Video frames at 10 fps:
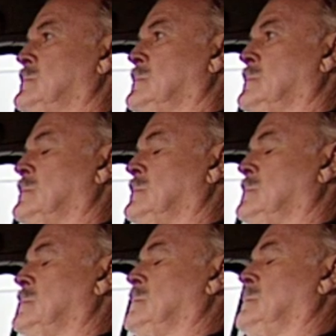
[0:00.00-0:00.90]
Then
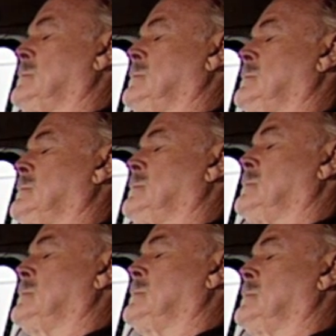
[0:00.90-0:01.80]
visualize your
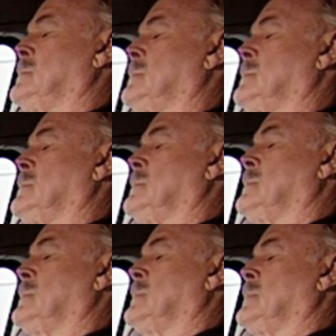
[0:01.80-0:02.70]
rage.
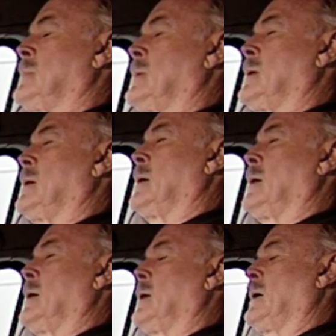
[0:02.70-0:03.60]
Let it move
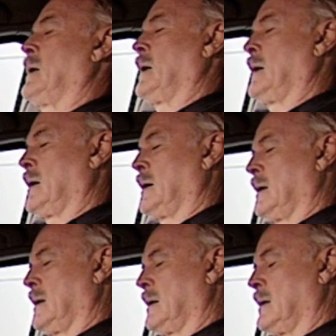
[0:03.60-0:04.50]
up slowly through your
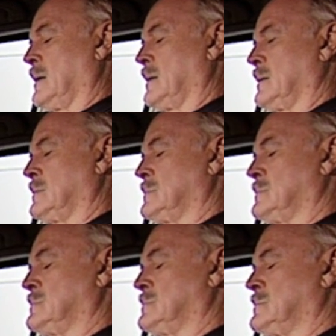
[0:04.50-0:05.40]
body,
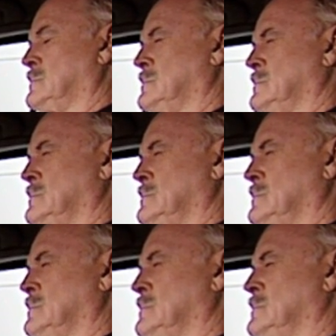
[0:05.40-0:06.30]
starting
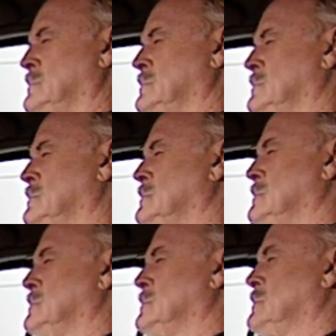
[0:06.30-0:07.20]
with your toes,
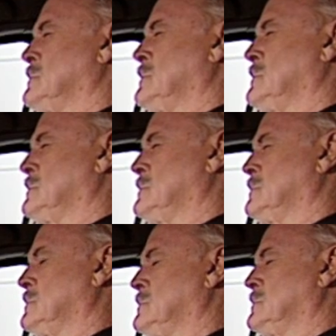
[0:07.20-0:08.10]

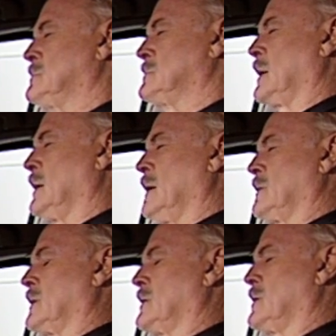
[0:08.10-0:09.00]
up through your legs.
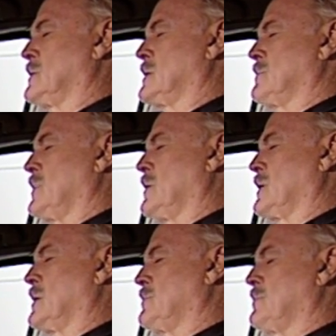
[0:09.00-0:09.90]
Hold on, hold on, hold
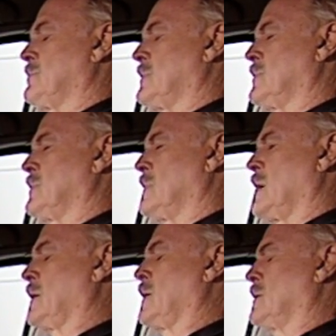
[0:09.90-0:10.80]
on.
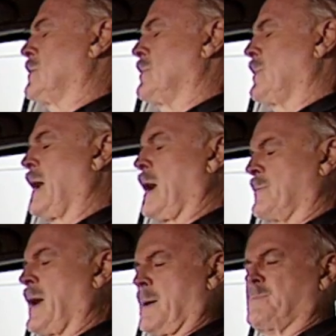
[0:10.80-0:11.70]
Hang on. Rectum, I,
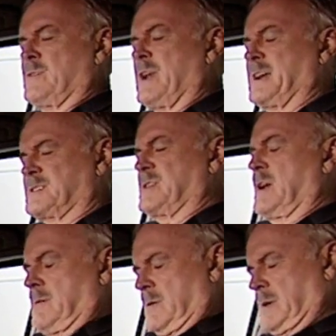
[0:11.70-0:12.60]
I haven't relaxed
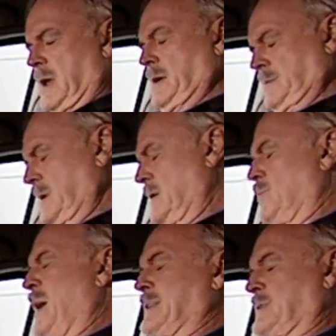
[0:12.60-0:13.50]
yet, okay? No,
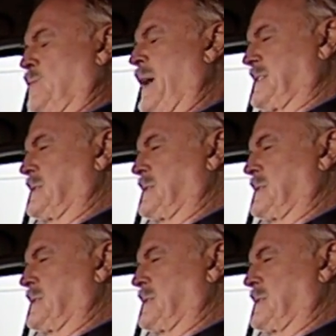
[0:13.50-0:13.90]
wait, wait.